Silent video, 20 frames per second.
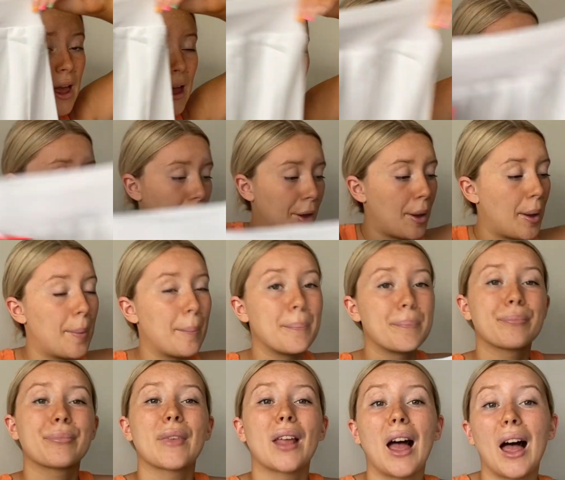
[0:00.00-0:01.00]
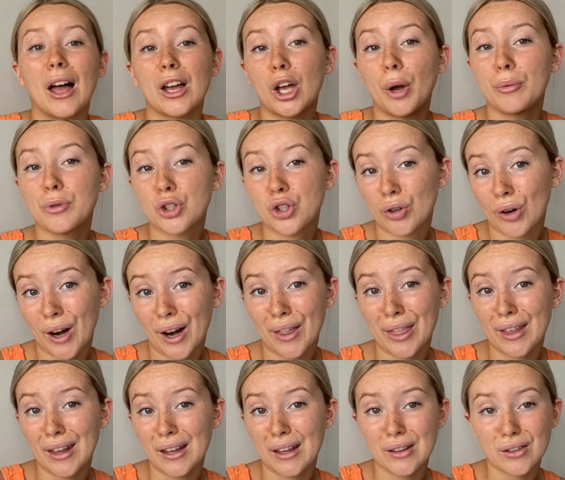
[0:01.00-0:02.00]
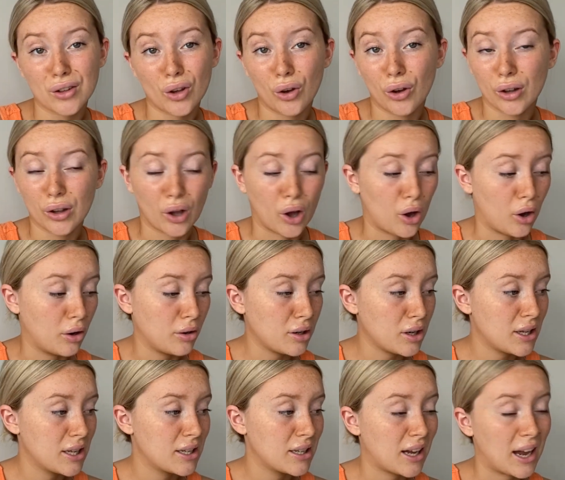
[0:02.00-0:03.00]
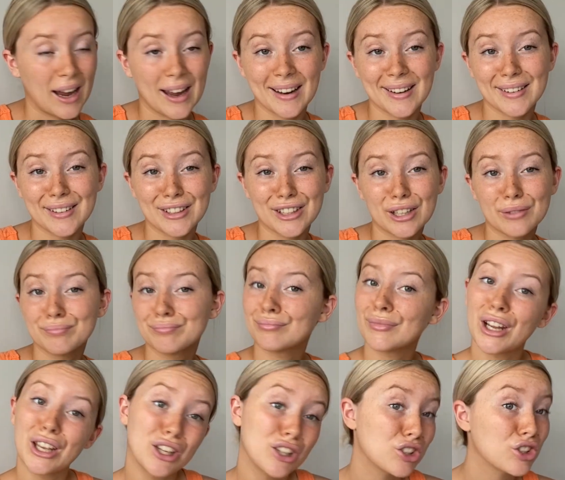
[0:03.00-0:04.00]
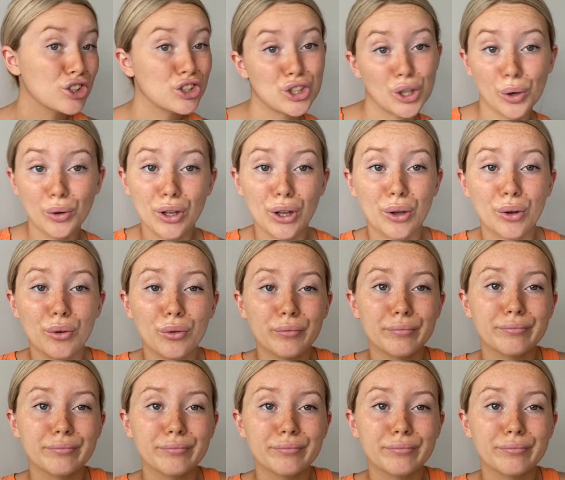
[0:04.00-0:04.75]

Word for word: um, I'll go and try these all on and show you.